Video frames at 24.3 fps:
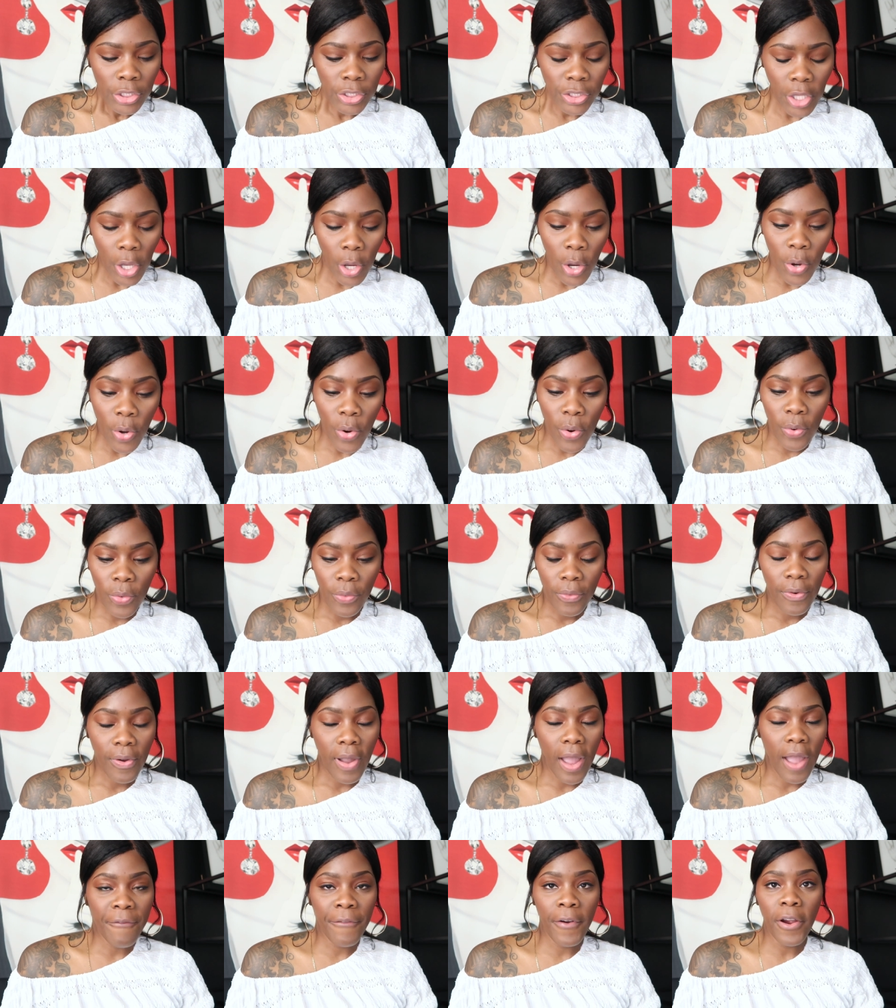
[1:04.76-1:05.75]
So
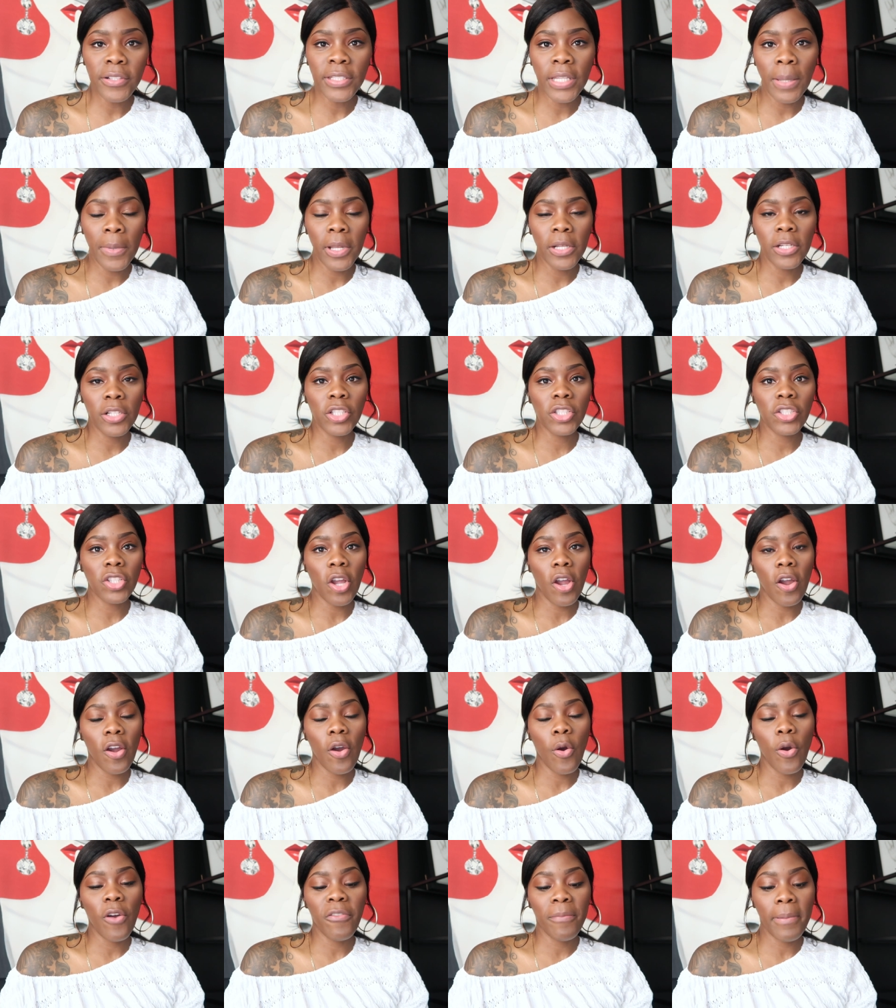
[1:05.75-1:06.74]
first I'm gonna
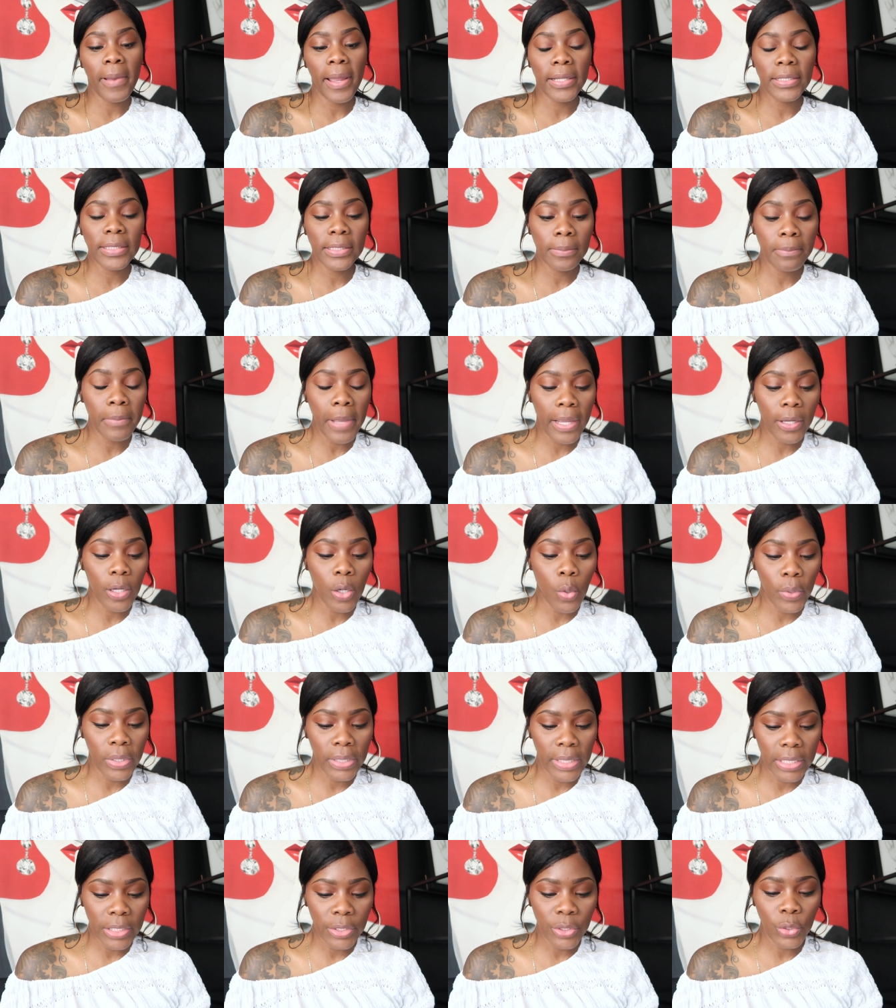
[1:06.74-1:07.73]
start off by, by
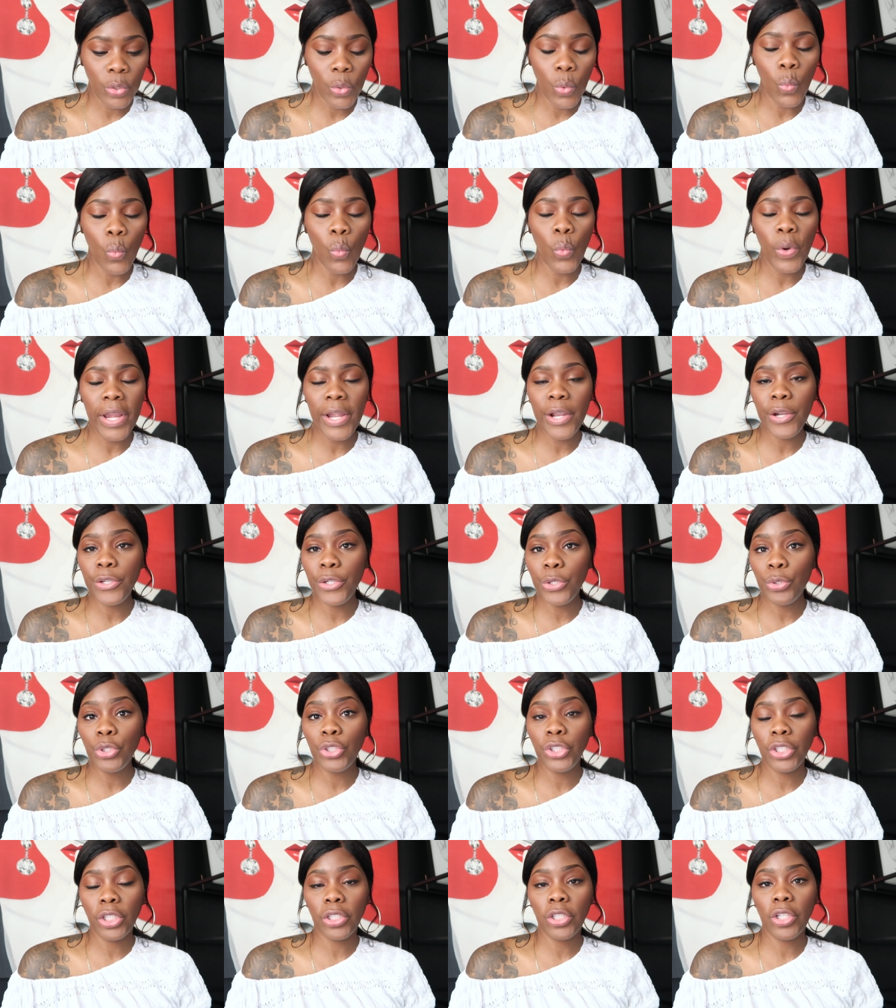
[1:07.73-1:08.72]
going into where you
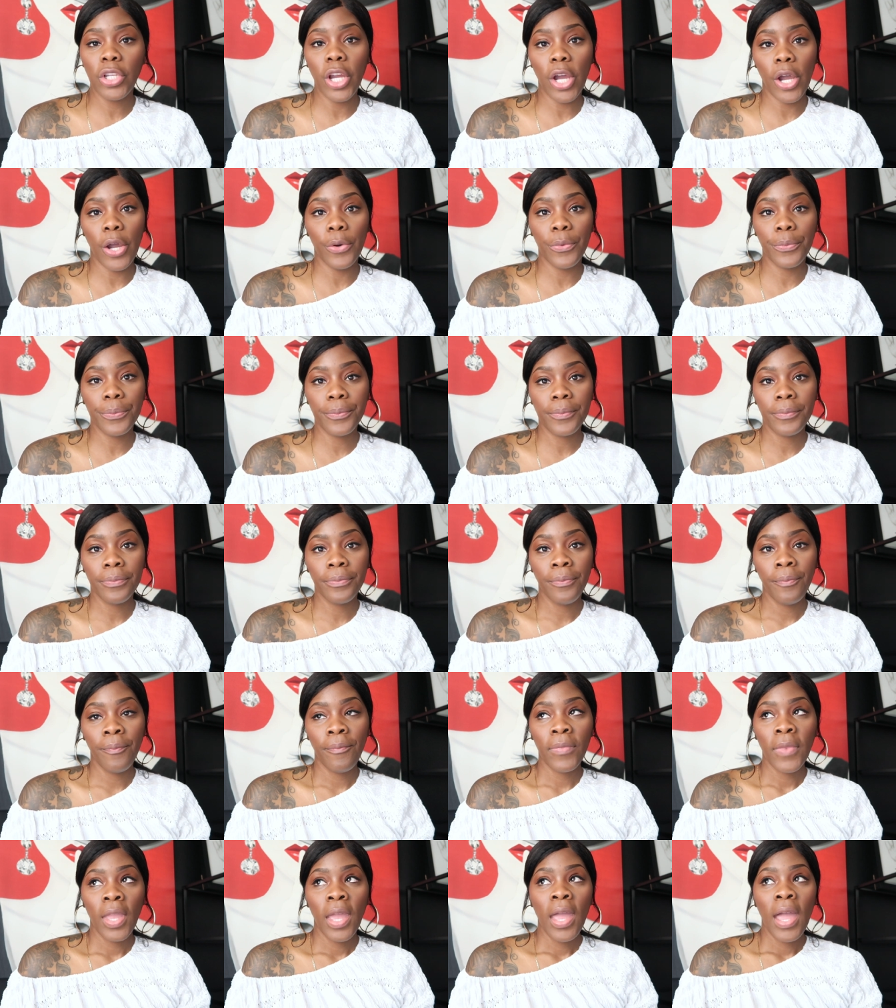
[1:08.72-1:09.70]
should go.
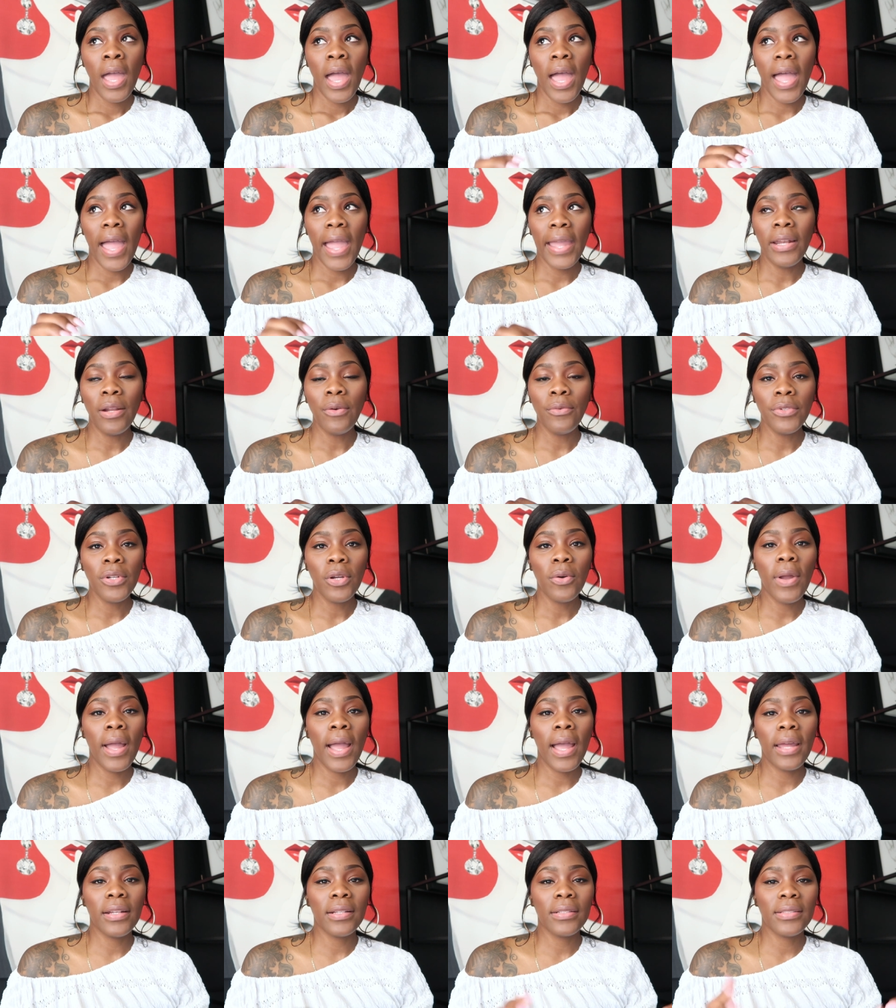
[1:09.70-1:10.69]
I don't know
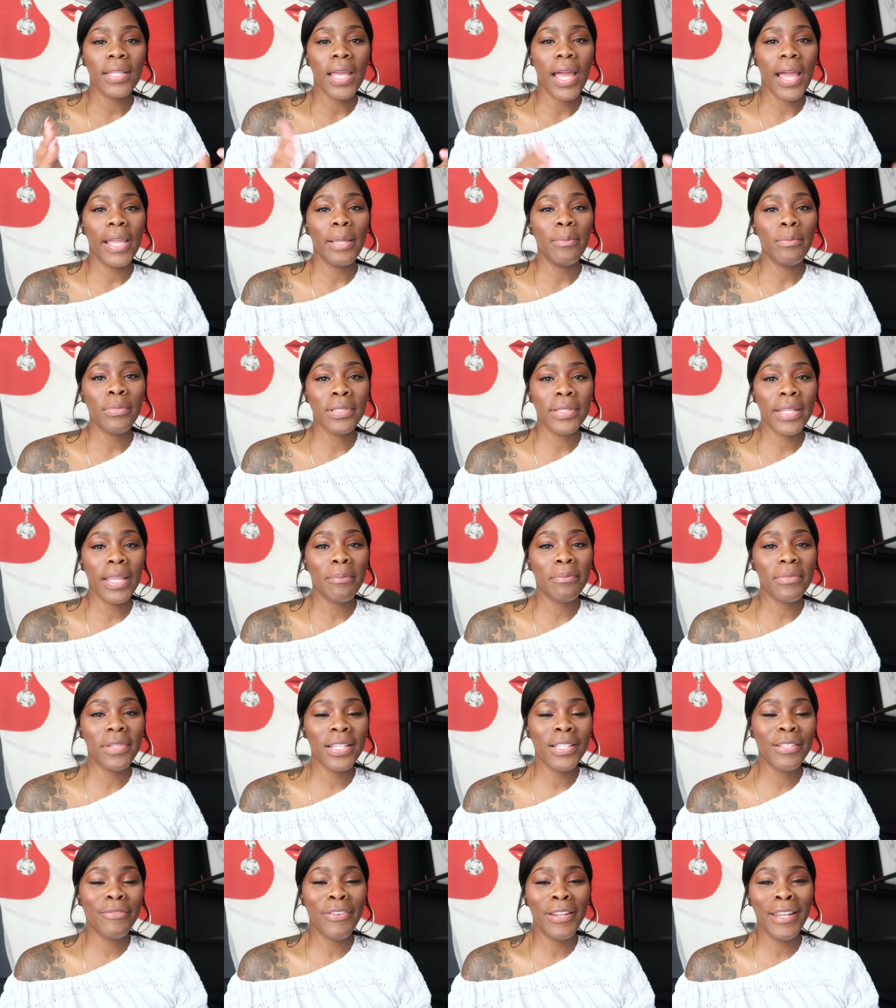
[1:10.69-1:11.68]
how to timestamp these